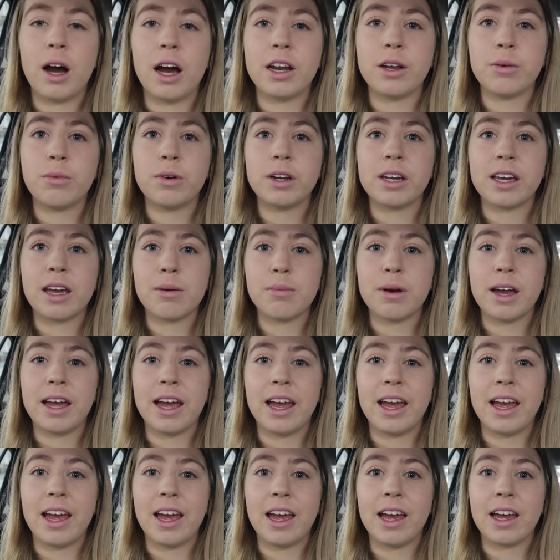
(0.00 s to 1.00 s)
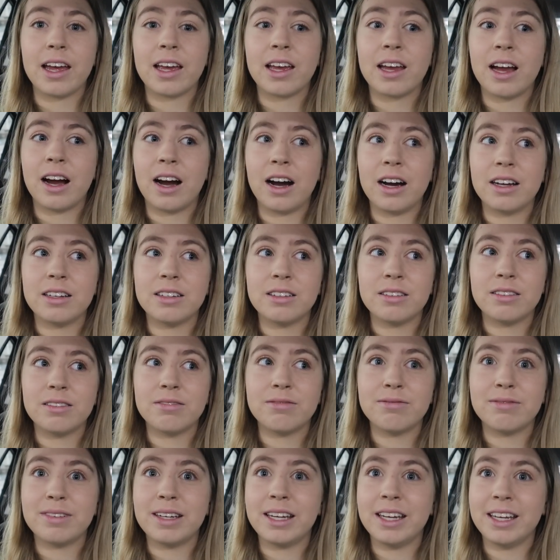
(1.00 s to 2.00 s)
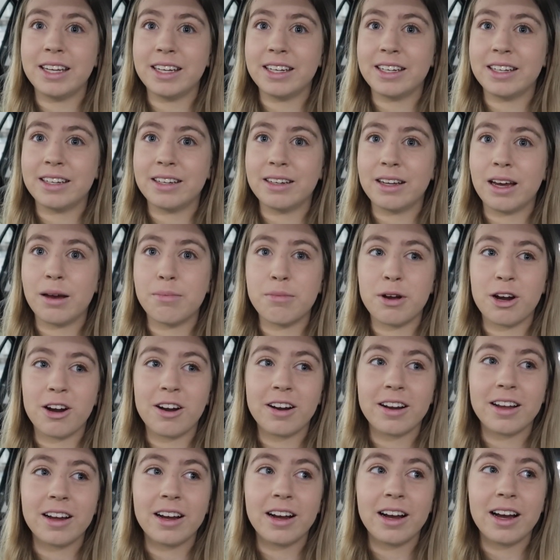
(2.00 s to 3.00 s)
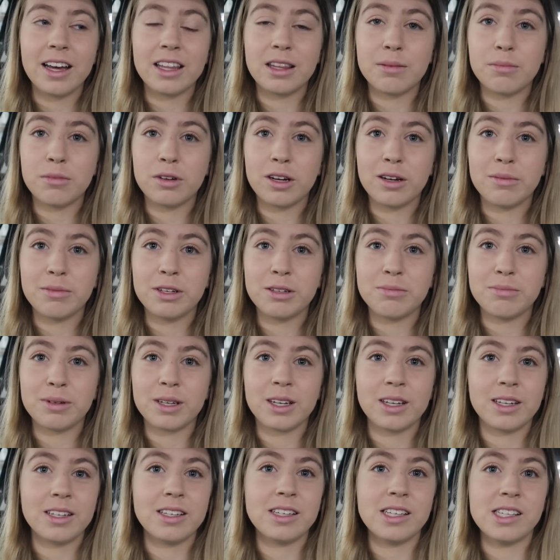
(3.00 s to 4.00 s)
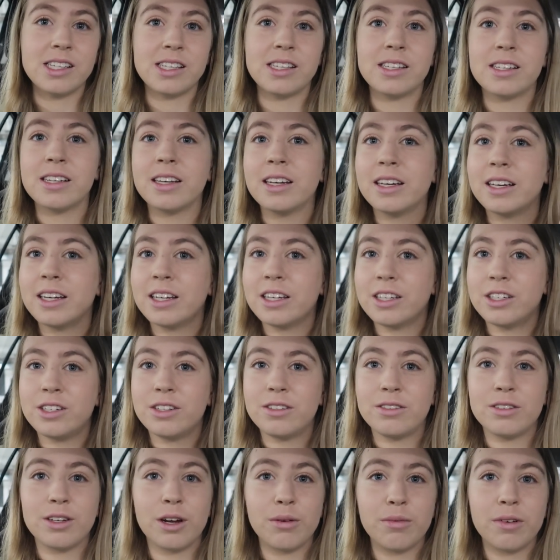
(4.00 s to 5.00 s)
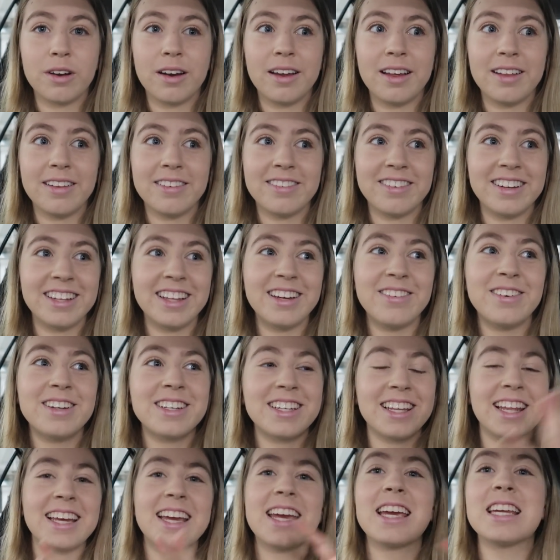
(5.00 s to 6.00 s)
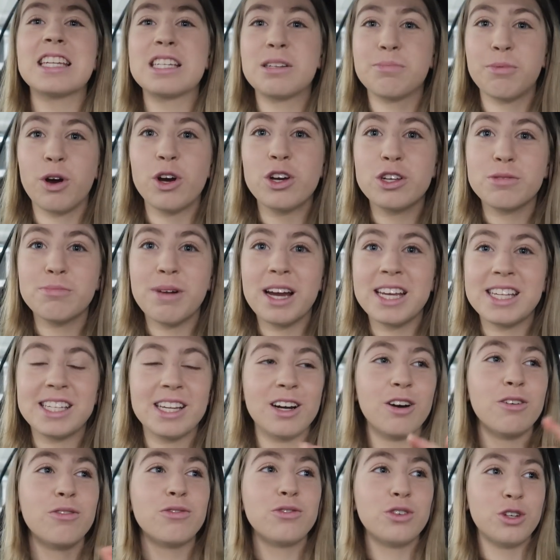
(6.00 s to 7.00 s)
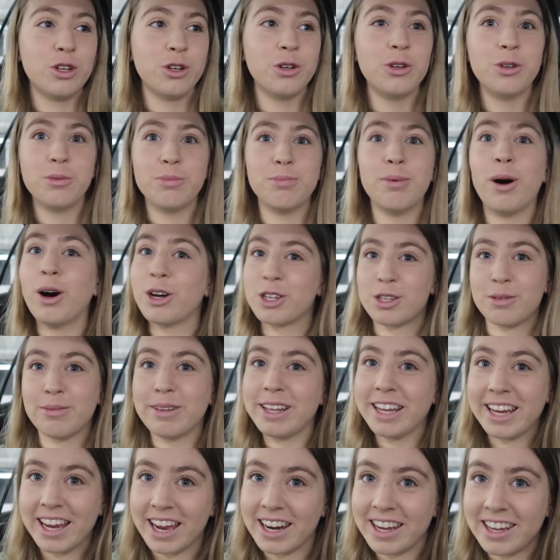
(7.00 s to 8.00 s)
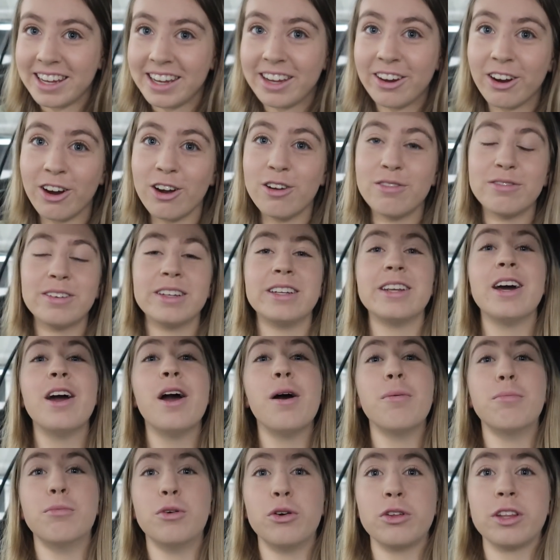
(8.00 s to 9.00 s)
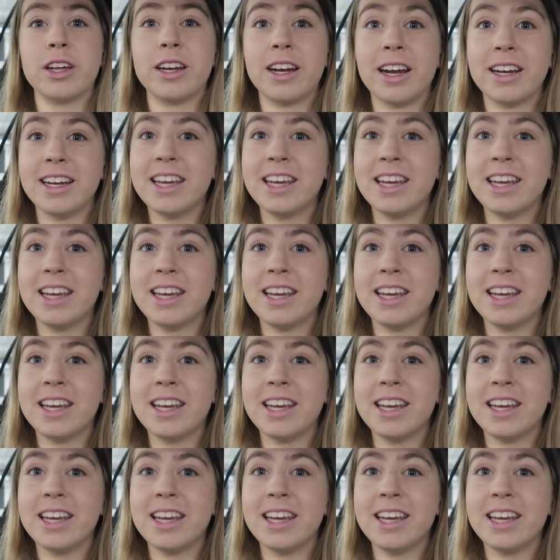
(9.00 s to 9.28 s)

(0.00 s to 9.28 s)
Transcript: I don't want to get my hair cut in America at the moment, because don't really really want to like expose myself to possibly getting COVID more than I